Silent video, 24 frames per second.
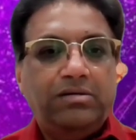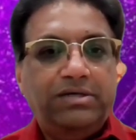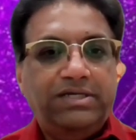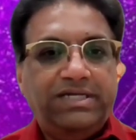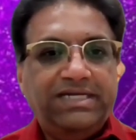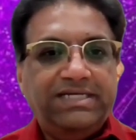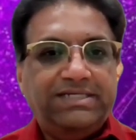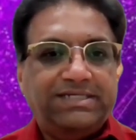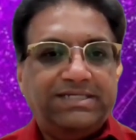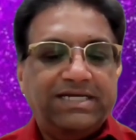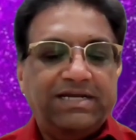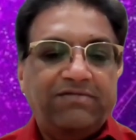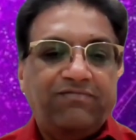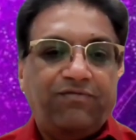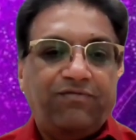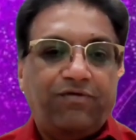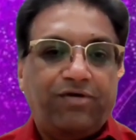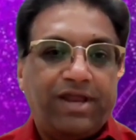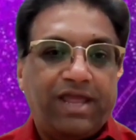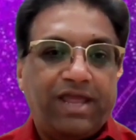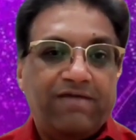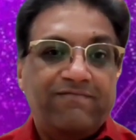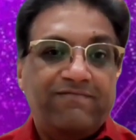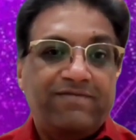detail
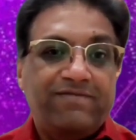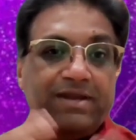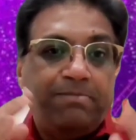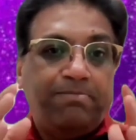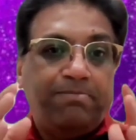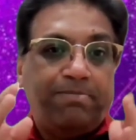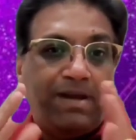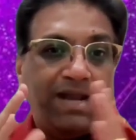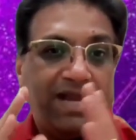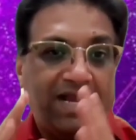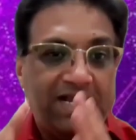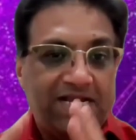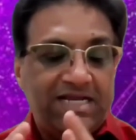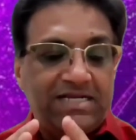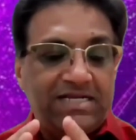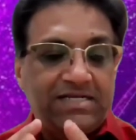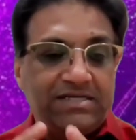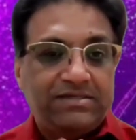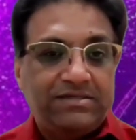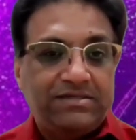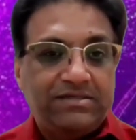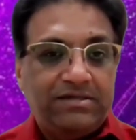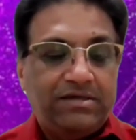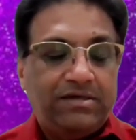for every
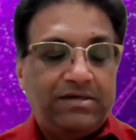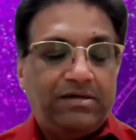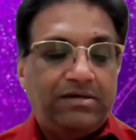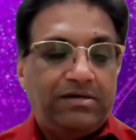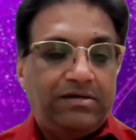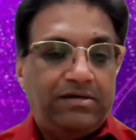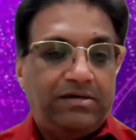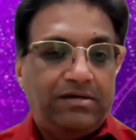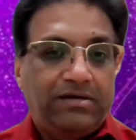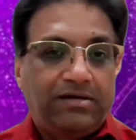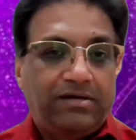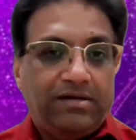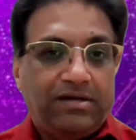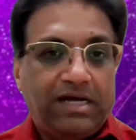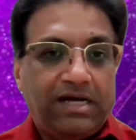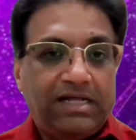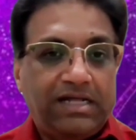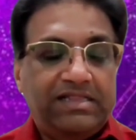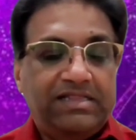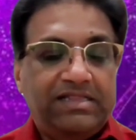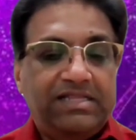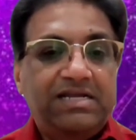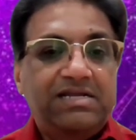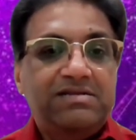planet
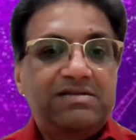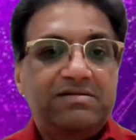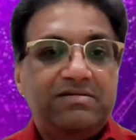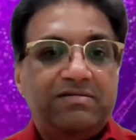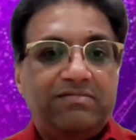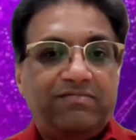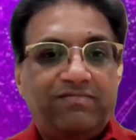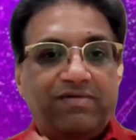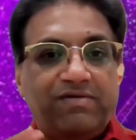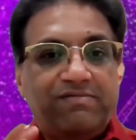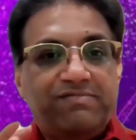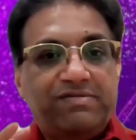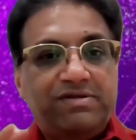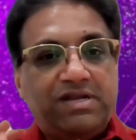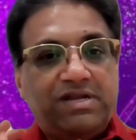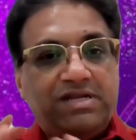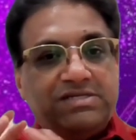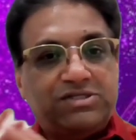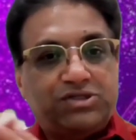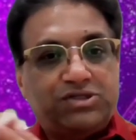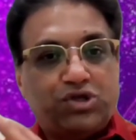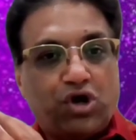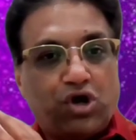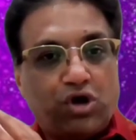and then
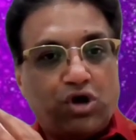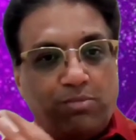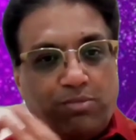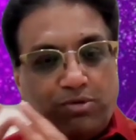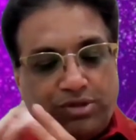let's talk